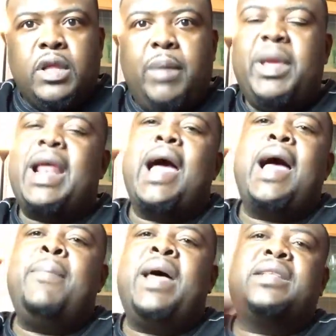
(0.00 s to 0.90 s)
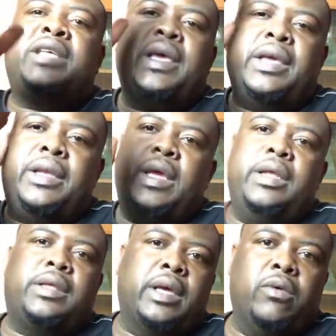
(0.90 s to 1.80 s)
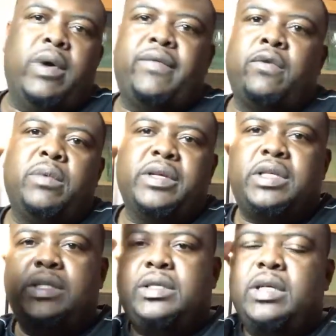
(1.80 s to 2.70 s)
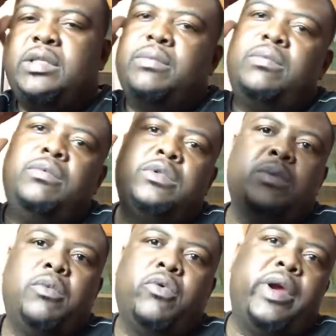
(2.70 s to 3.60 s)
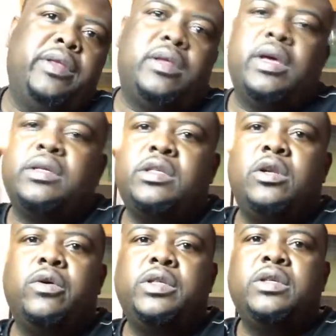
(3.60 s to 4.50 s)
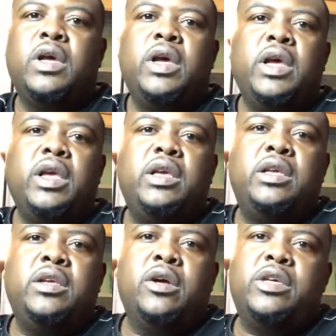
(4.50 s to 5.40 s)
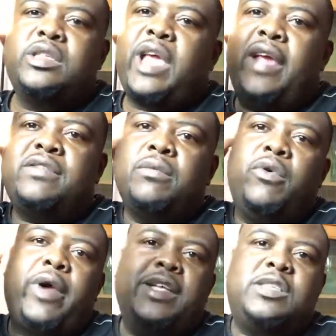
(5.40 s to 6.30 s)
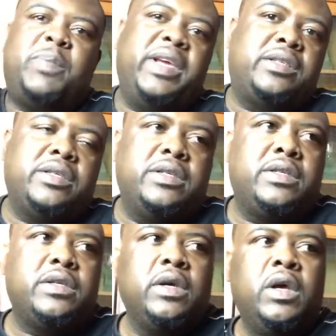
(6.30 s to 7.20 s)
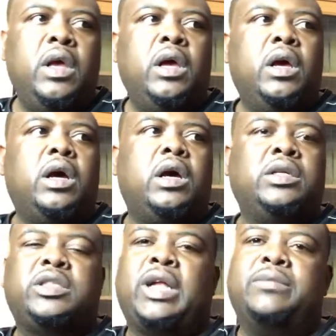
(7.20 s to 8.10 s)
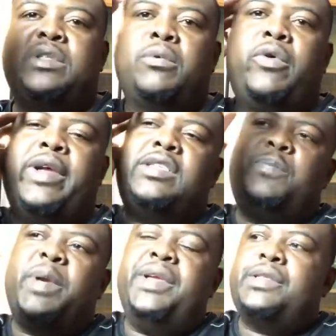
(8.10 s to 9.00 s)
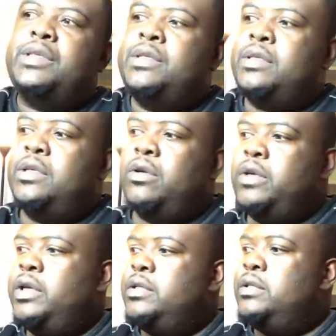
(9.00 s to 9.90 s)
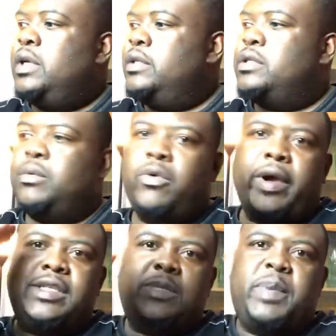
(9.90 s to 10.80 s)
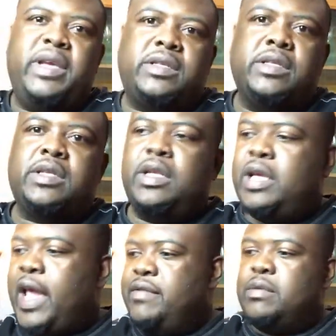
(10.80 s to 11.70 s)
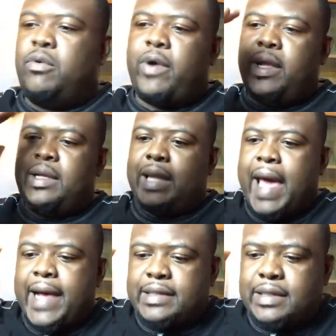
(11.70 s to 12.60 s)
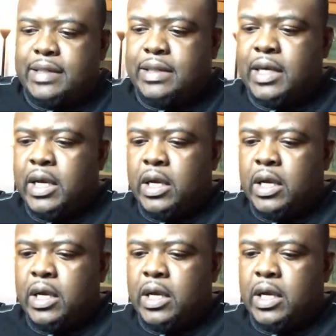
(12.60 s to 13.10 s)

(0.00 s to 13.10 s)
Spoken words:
I'm not taking anything away from him because he's done some great things. He's gave some great speeches. He's done some great speeches. He's done some great speeches, and he gave some great classes.